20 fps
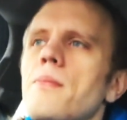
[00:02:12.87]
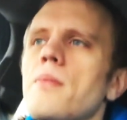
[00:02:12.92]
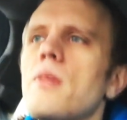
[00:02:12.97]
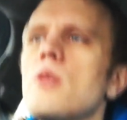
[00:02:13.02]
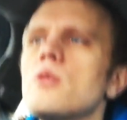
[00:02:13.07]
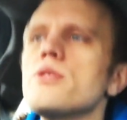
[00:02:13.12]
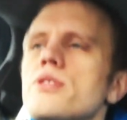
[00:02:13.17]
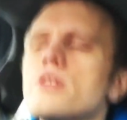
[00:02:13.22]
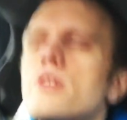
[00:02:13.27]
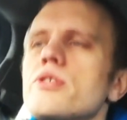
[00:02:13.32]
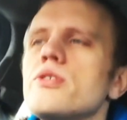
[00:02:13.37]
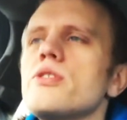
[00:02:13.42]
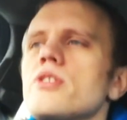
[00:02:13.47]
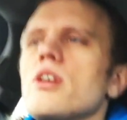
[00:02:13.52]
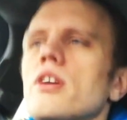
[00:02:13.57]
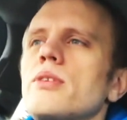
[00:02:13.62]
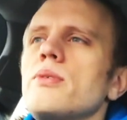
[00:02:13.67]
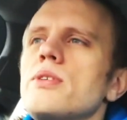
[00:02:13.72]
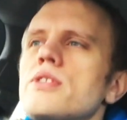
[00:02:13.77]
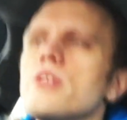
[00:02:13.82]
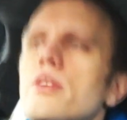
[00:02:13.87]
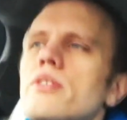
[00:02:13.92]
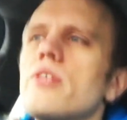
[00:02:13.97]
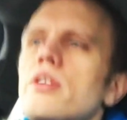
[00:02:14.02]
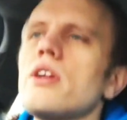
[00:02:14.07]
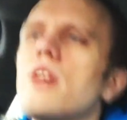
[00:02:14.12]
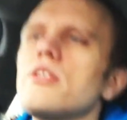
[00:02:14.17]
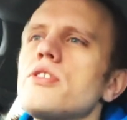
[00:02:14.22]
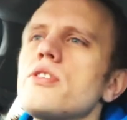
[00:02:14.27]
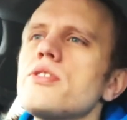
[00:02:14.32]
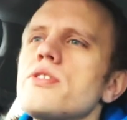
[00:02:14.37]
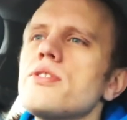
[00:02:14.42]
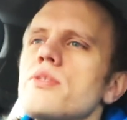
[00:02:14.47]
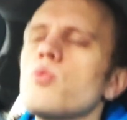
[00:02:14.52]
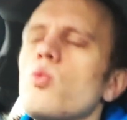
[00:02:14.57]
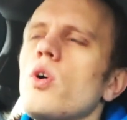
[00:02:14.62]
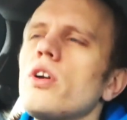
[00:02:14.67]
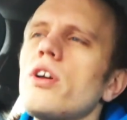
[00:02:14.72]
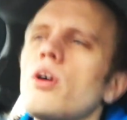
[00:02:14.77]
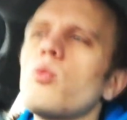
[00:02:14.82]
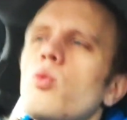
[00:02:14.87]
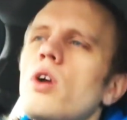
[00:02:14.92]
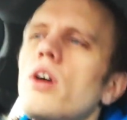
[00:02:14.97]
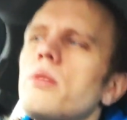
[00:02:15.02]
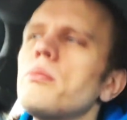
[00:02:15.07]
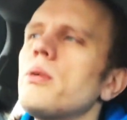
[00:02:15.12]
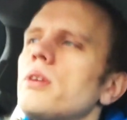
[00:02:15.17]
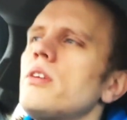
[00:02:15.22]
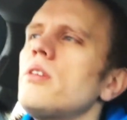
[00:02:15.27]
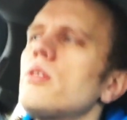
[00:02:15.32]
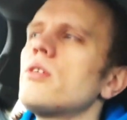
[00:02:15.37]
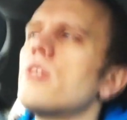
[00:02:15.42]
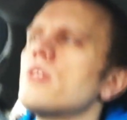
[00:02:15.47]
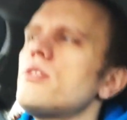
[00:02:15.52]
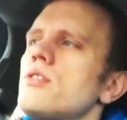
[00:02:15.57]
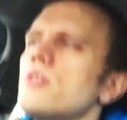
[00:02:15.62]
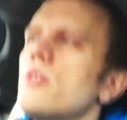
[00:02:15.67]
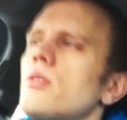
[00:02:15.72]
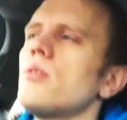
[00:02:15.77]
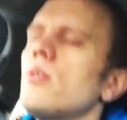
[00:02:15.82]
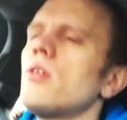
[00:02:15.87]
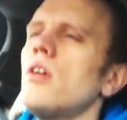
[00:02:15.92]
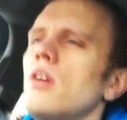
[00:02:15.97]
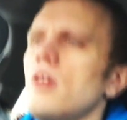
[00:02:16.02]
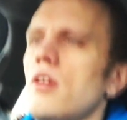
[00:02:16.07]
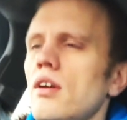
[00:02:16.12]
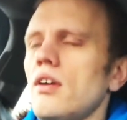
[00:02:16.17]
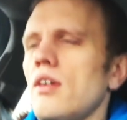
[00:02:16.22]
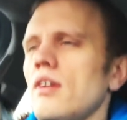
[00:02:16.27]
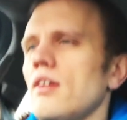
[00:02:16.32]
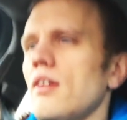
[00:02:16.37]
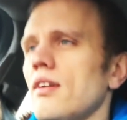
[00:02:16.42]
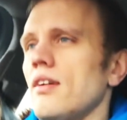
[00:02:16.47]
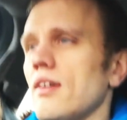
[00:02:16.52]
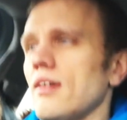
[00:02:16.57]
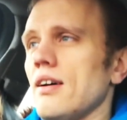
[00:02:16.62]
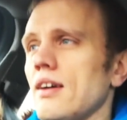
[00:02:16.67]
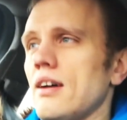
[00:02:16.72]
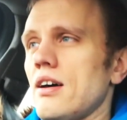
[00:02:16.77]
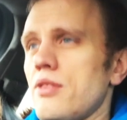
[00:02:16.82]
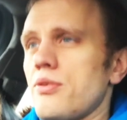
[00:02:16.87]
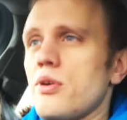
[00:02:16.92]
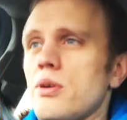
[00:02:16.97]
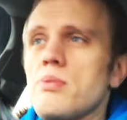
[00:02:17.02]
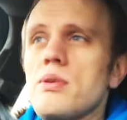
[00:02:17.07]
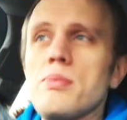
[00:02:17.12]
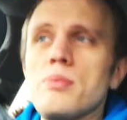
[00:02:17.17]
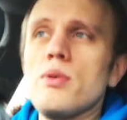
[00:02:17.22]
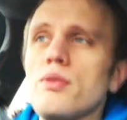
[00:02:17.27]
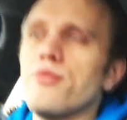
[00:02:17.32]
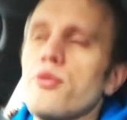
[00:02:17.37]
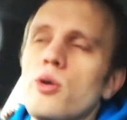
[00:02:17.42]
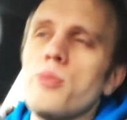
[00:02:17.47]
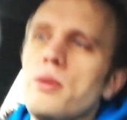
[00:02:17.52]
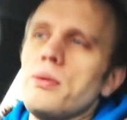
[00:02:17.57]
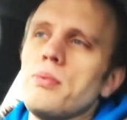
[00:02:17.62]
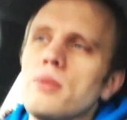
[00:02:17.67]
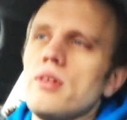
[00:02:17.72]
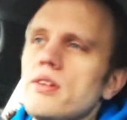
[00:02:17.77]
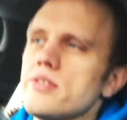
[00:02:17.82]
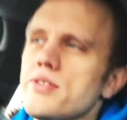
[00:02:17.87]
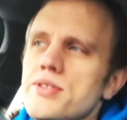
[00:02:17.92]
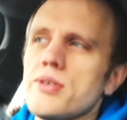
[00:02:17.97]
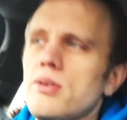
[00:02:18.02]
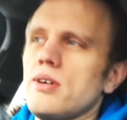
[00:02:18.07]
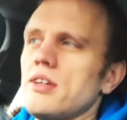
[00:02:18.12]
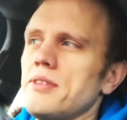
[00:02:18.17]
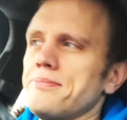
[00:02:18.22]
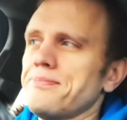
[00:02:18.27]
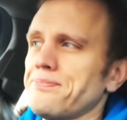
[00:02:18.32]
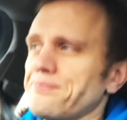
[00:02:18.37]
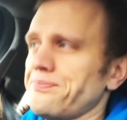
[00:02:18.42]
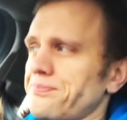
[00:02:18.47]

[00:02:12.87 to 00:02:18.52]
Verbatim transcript: users to talk to each other, not just one-on-one, but you could do three people, four people, and so on.